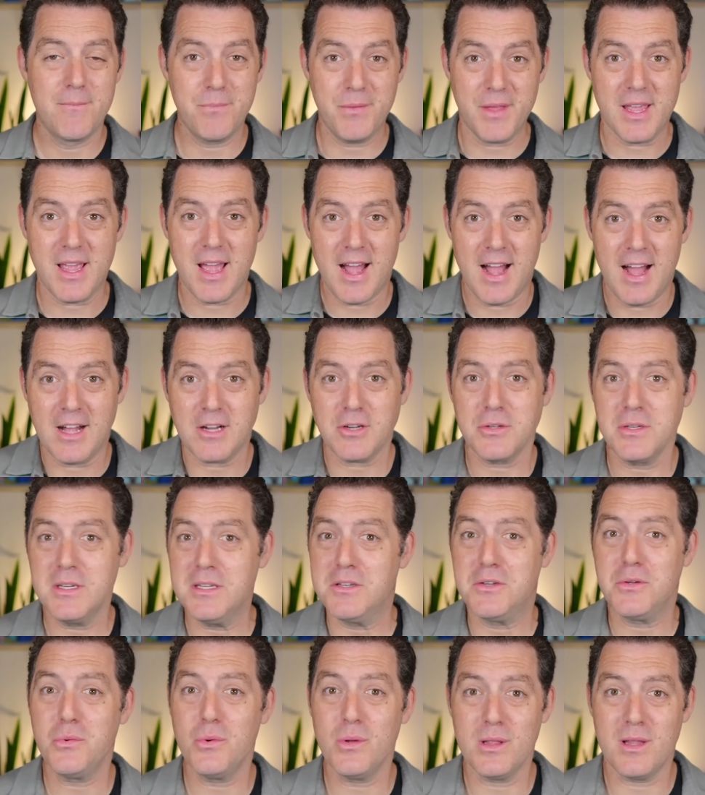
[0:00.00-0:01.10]
they actually
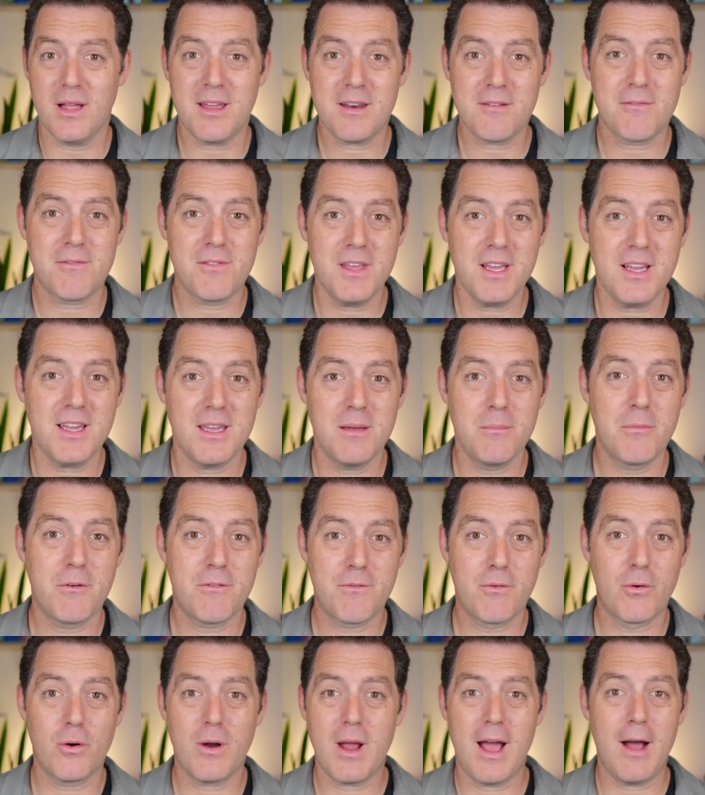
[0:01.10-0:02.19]
do a lot of thinking
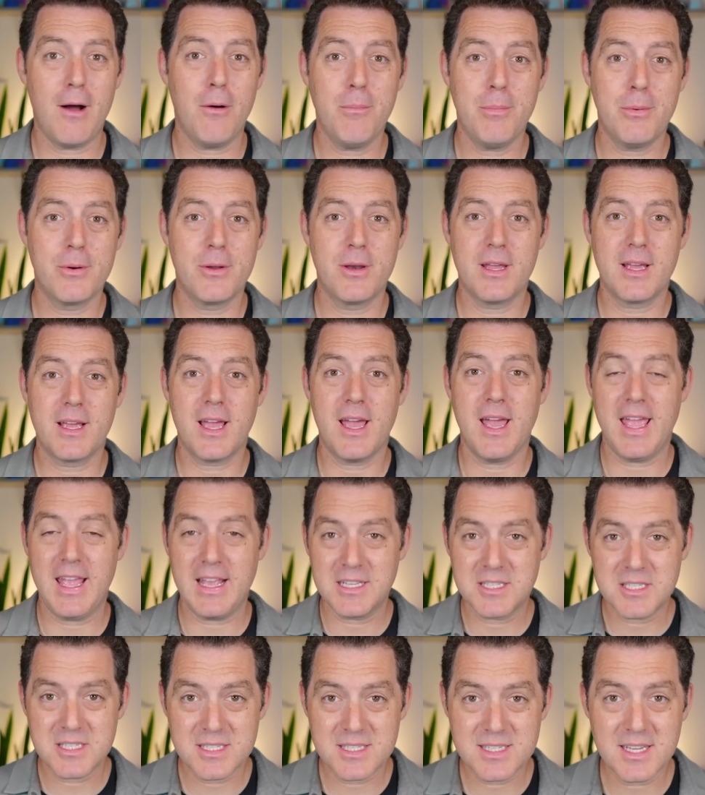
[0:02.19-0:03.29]
before outputting a
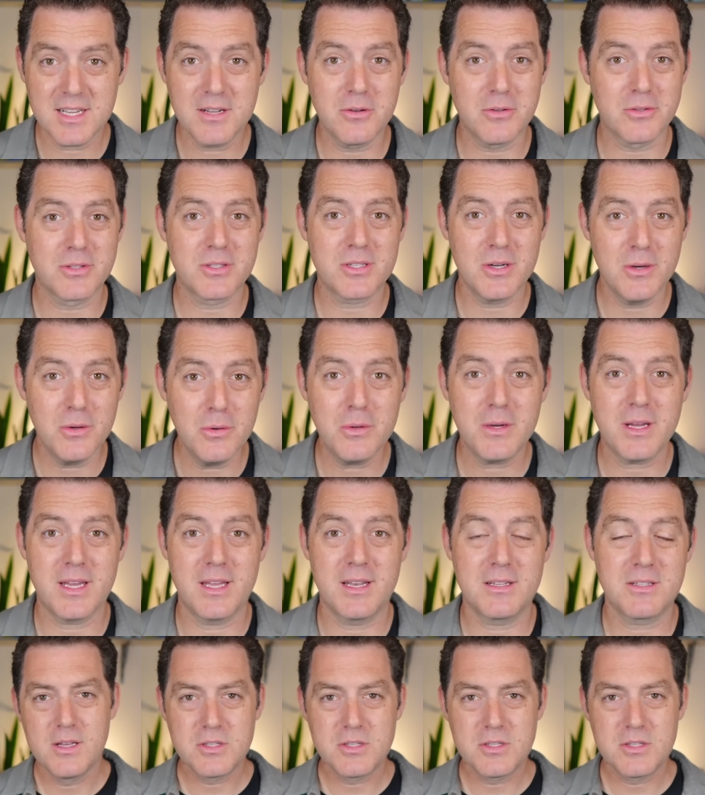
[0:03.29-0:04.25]
single token.